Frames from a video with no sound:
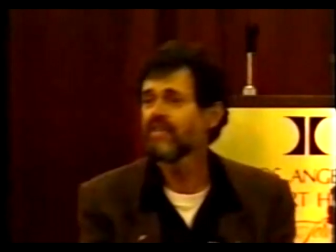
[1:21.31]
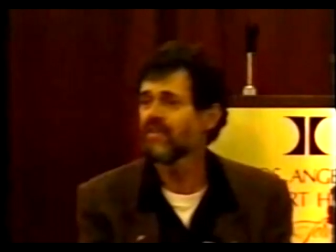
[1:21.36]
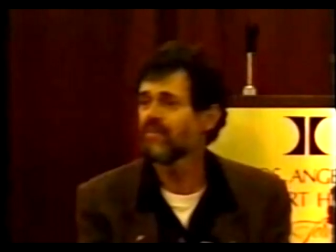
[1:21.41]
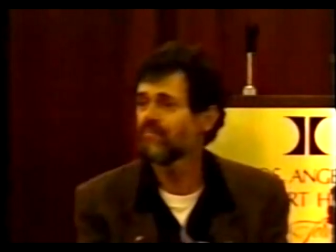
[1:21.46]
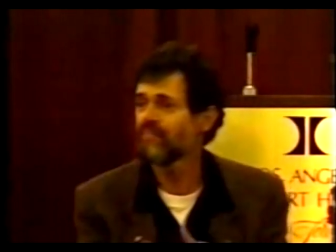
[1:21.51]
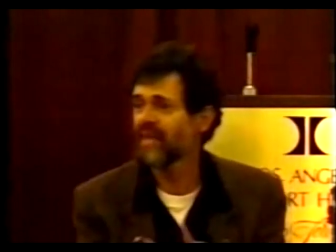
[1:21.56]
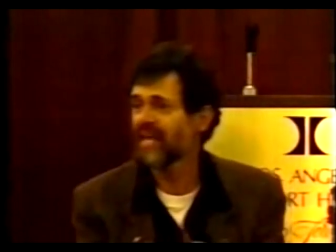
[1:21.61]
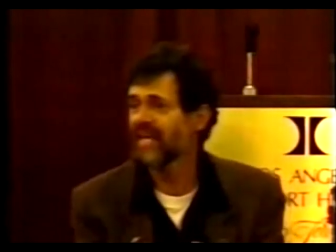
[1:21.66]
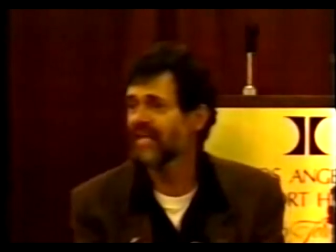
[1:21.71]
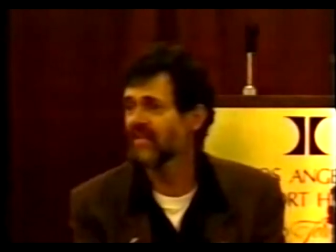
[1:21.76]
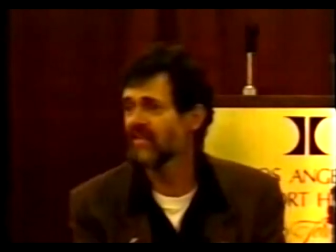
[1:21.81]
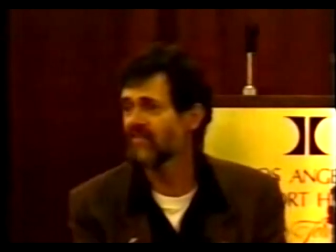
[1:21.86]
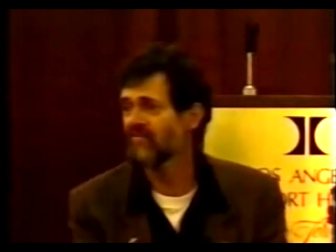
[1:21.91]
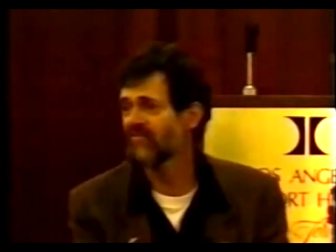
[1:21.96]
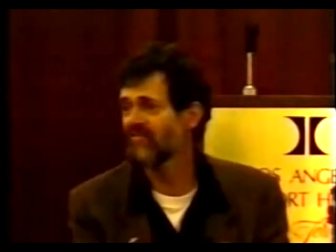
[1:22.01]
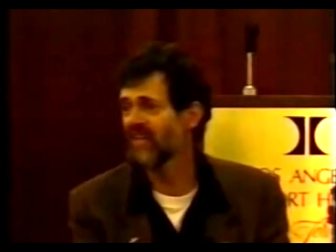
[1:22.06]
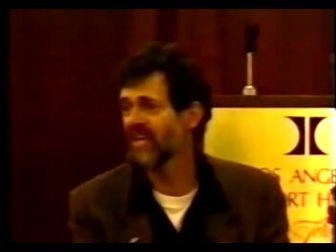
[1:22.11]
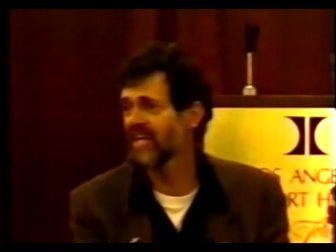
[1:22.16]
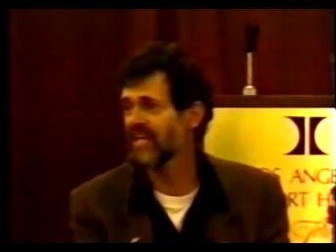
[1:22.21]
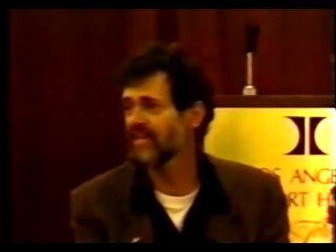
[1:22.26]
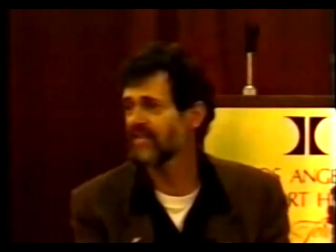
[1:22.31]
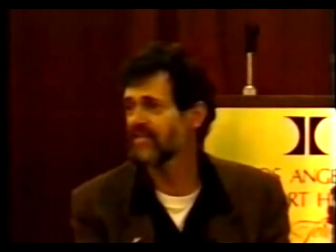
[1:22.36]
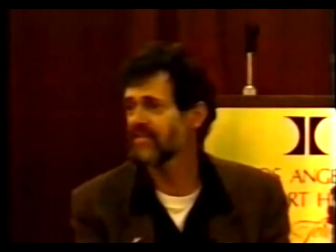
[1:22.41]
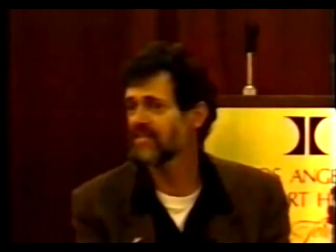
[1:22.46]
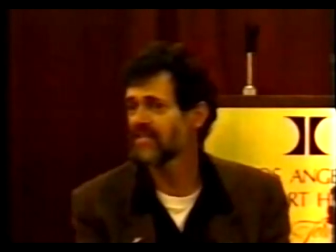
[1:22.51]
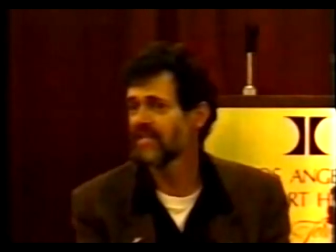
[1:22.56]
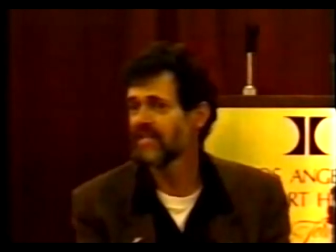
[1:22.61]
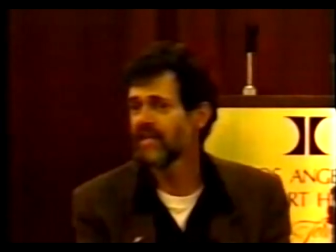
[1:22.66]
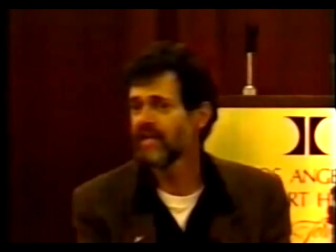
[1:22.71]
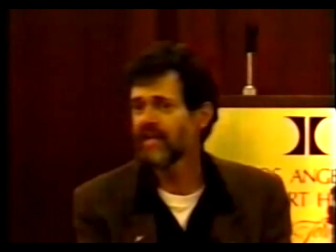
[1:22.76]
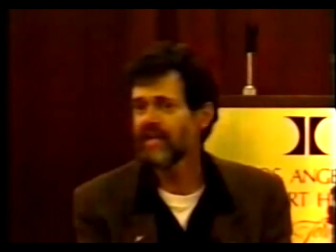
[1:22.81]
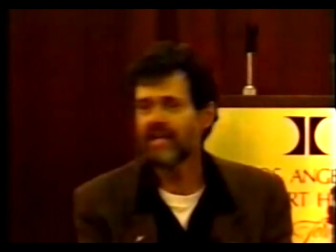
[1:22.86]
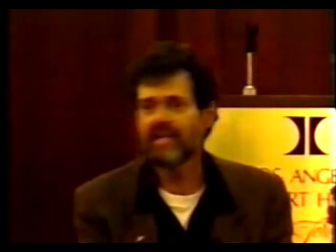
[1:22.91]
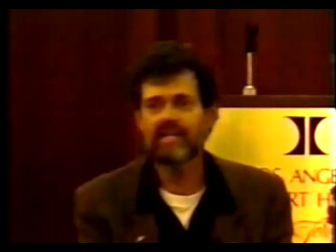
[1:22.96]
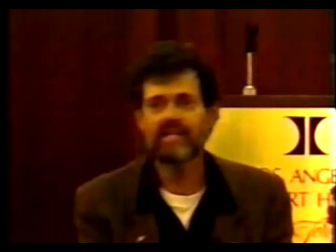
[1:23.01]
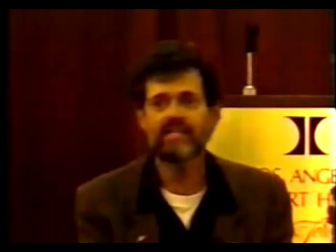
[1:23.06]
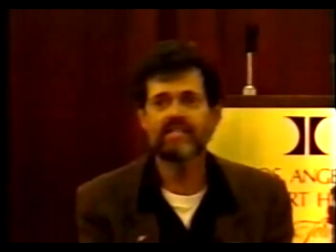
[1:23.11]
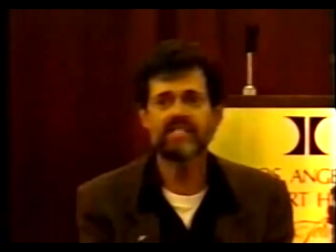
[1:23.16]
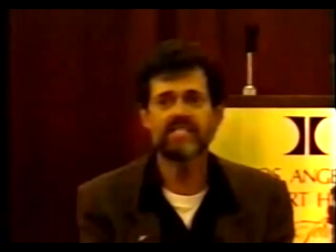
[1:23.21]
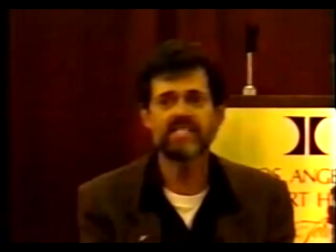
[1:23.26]
The main event
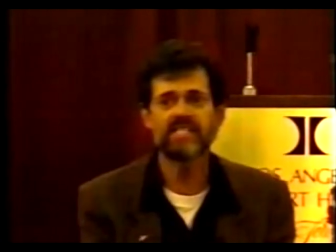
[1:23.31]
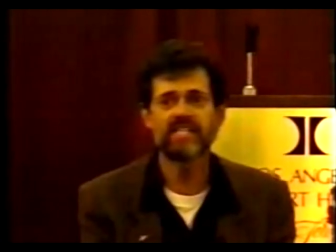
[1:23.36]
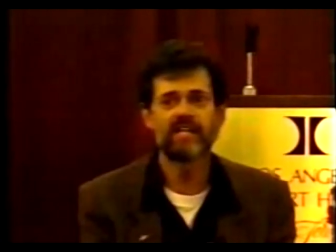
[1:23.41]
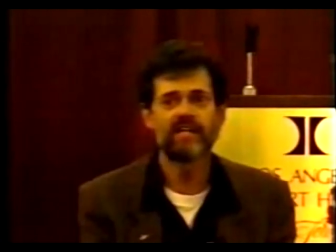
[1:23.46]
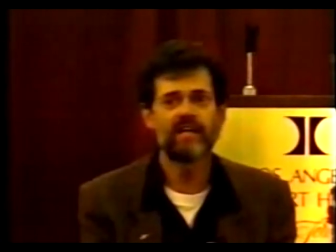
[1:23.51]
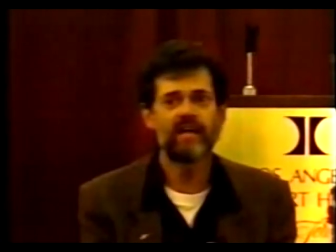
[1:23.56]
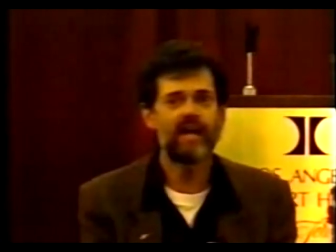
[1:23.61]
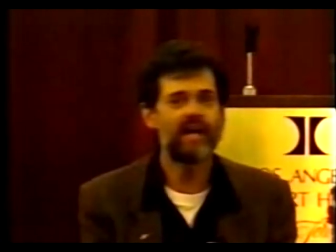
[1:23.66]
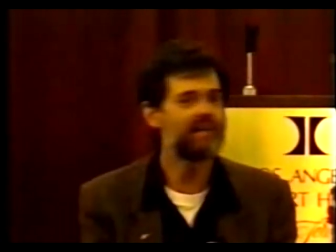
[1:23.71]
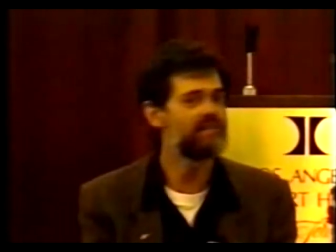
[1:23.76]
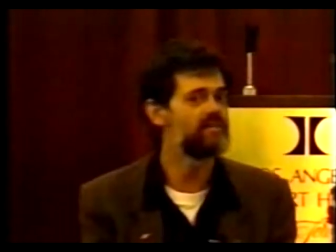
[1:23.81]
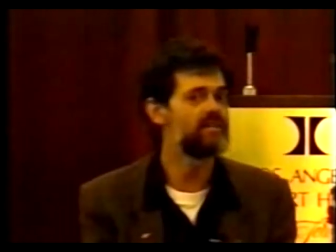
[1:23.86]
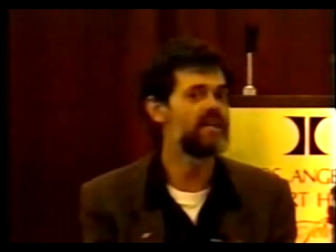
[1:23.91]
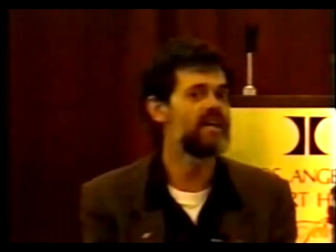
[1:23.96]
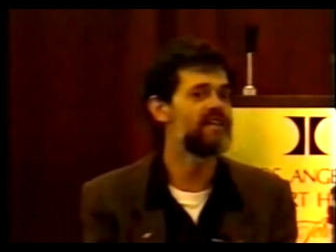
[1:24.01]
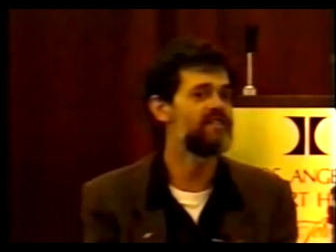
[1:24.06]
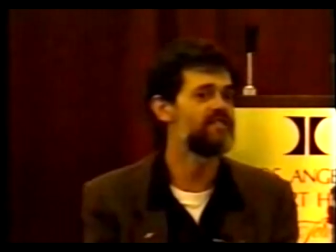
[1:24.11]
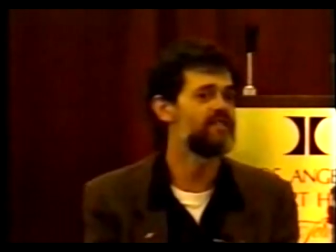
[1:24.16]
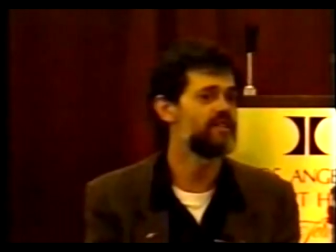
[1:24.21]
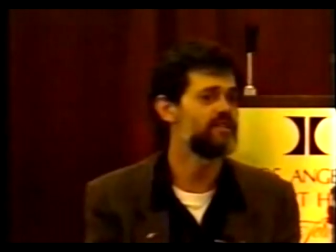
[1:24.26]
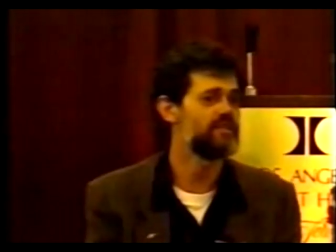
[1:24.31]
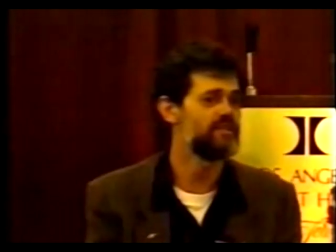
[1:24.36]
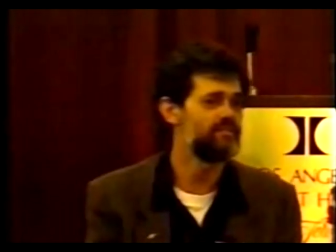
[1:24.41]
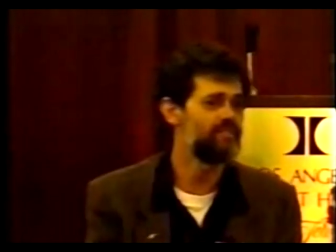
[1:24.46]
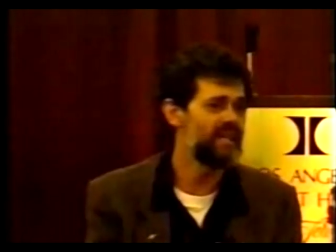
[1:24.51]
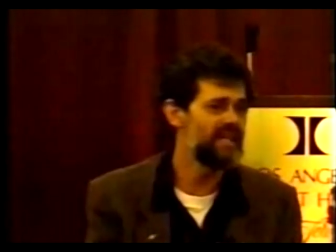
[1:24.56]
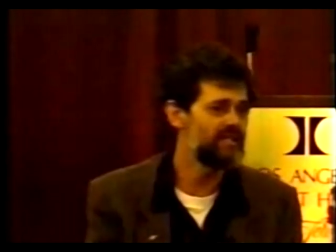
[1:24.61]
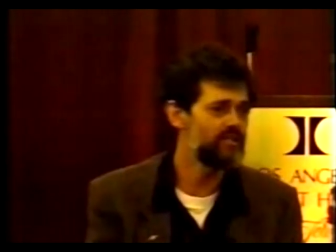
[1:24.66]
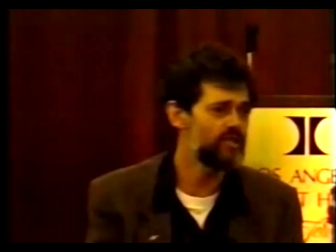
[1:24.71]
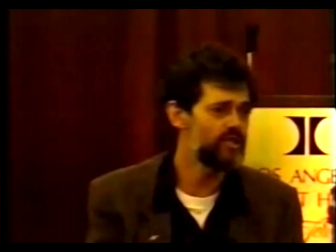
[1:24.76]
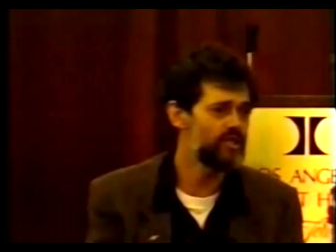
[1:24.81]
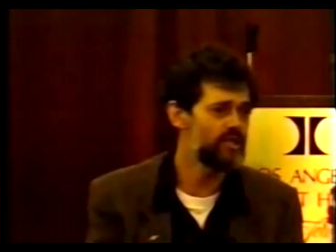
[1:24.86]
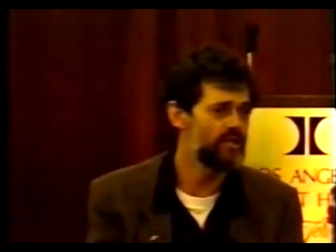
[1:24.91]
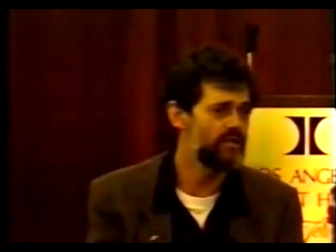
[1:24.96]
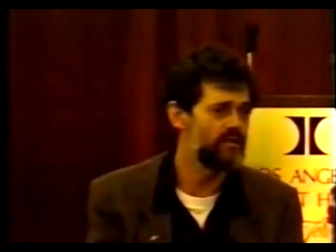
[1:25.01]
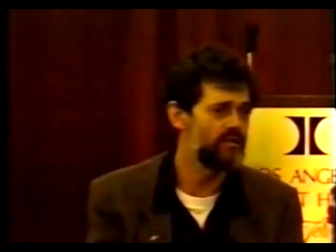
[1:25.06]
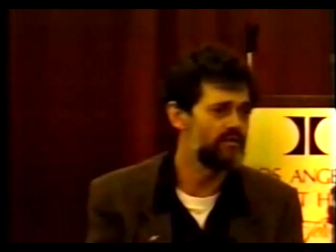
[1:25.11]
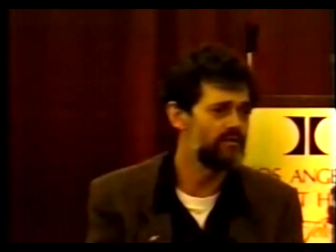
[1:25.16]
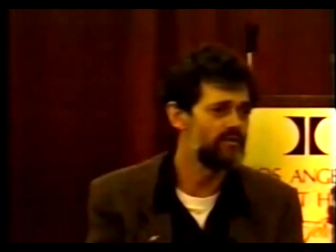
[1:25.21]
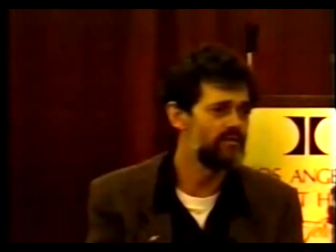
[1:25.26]
is another dimension.
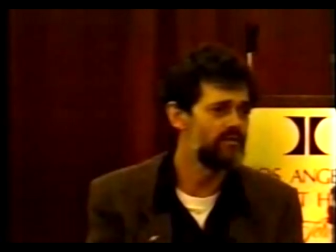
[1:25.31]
